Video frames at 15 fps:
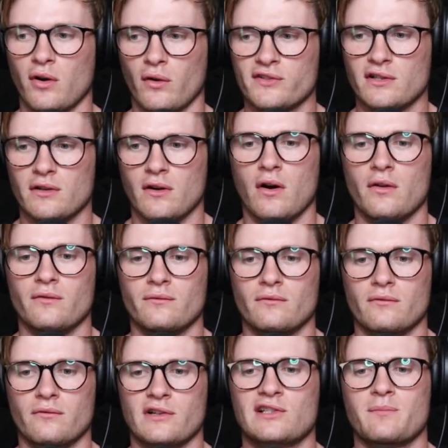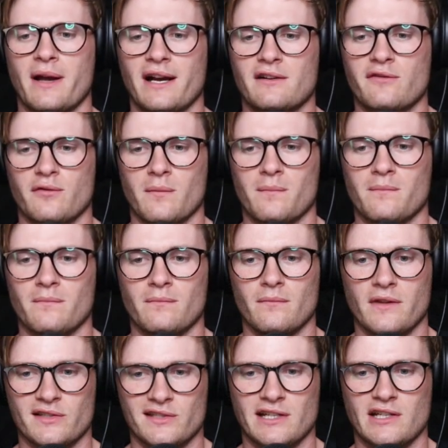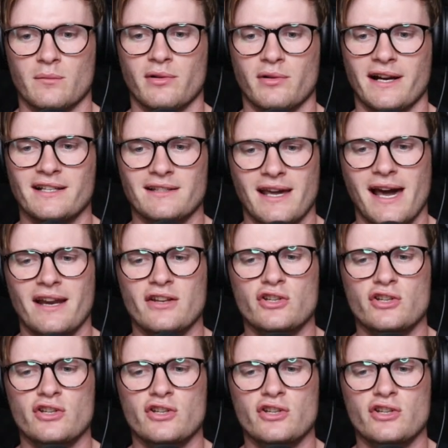but also earn respect from the senior players.